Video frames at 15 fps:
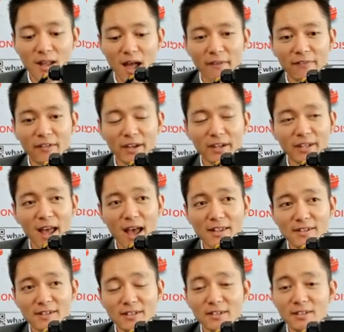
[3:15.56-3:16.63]
and it
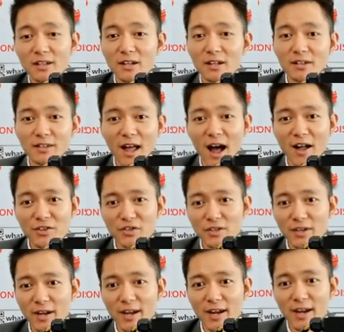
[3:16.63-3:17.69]
has large
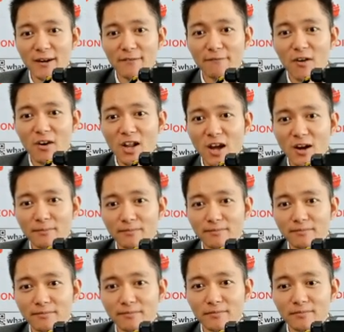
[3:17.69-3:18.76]
air volume
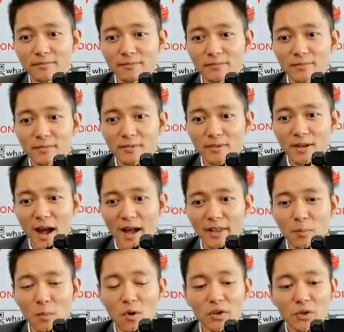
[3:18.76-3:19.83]

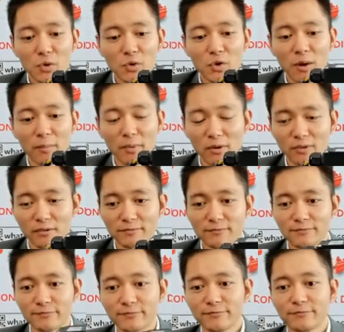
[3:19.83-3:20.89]
and more durable.
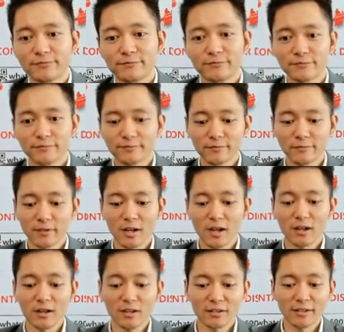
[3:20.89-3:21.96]

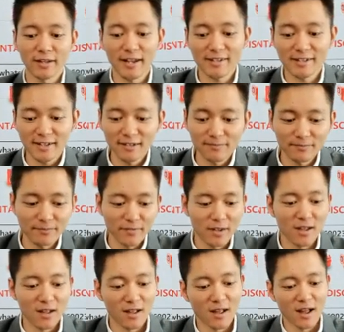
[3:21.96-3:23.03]
Next,
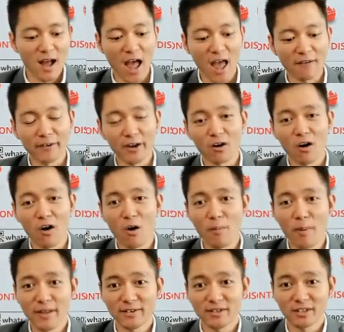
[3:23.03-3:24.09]
I will
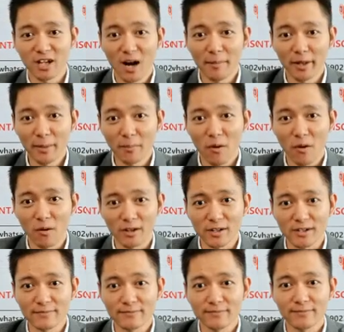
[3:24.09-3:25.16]
open the terminal box
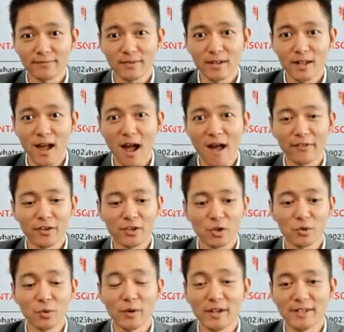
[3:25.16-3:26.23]
and show
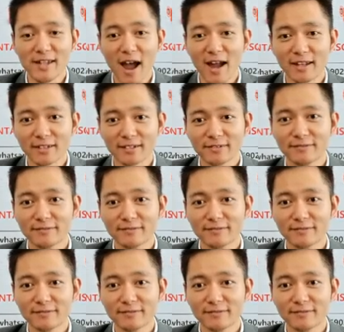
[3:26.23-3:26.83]
you inside.